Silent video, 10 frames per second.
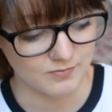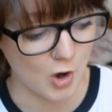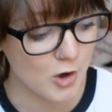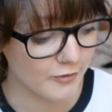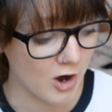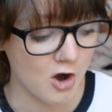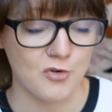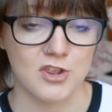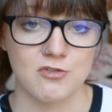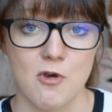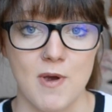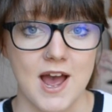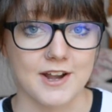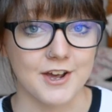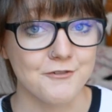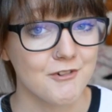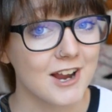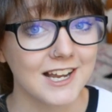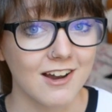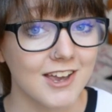over halfway through it and I
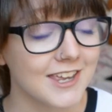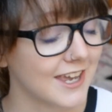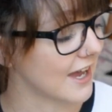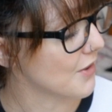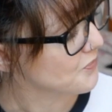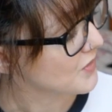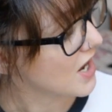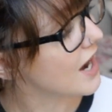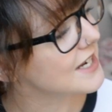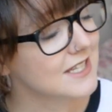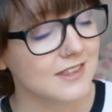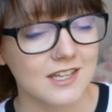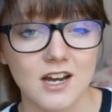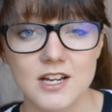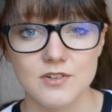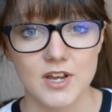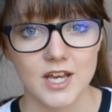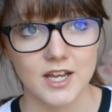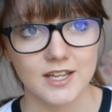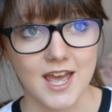really like it. I didn't think I'd
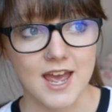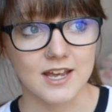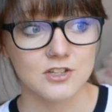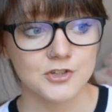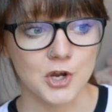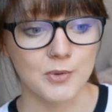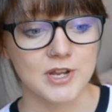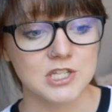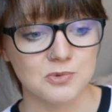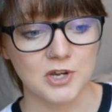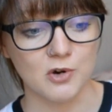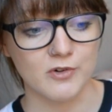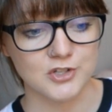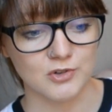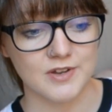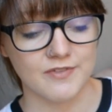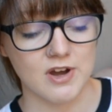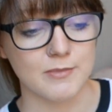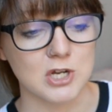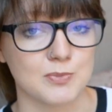get so into it or enjoy it
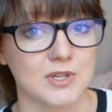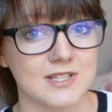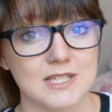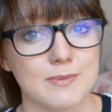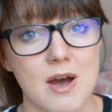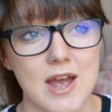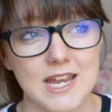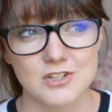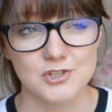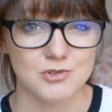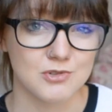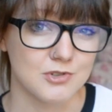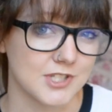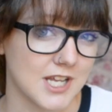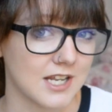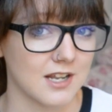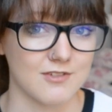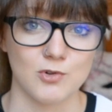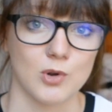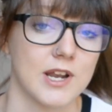very much because it's about angels and like fallen